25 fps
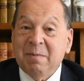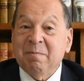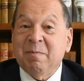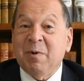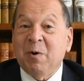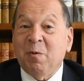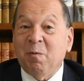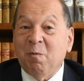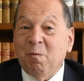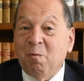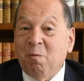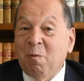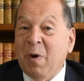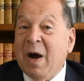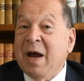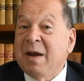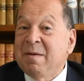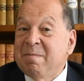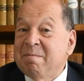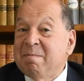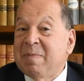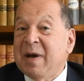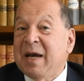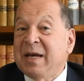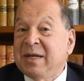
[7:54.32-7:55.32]
but
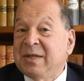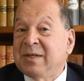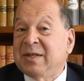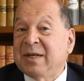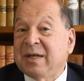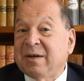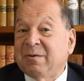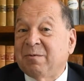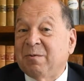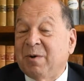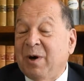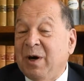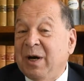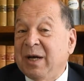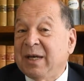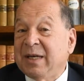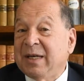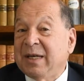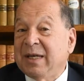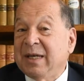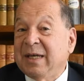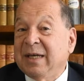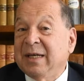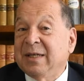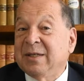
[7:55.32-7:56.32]
one basic right
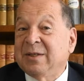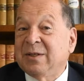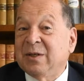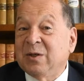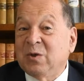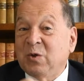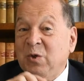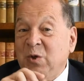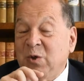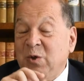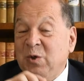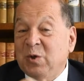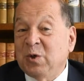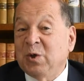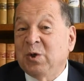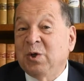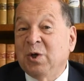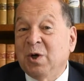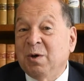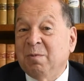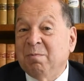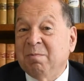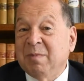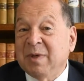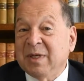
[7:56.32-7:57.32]
is that you do
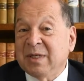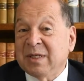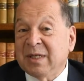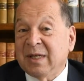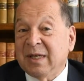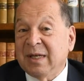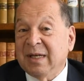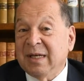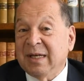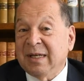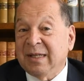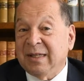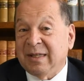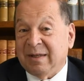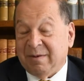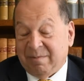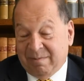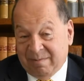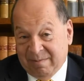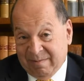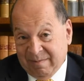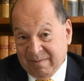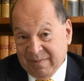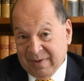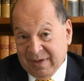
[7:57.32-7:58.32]
not mislead
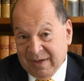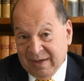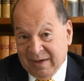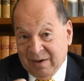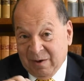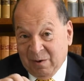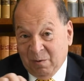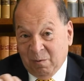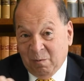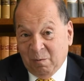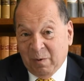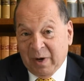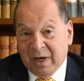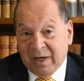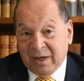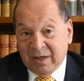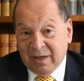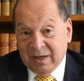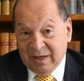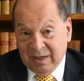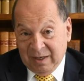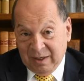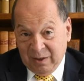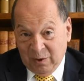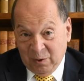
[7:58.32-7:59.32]
them when
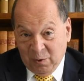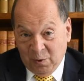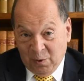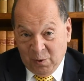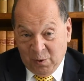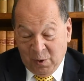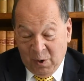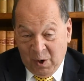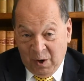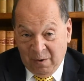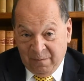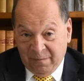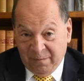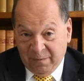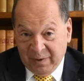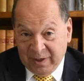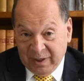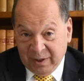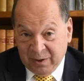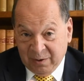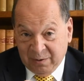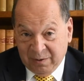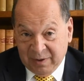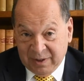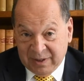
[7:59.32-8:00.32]
you're
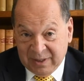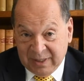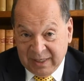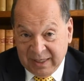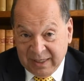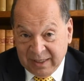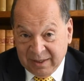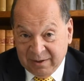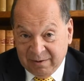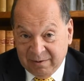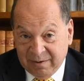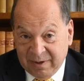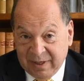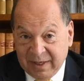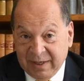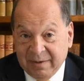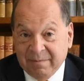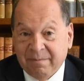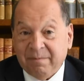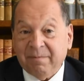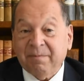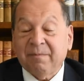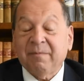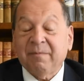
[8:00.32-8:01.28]
offering your itinerary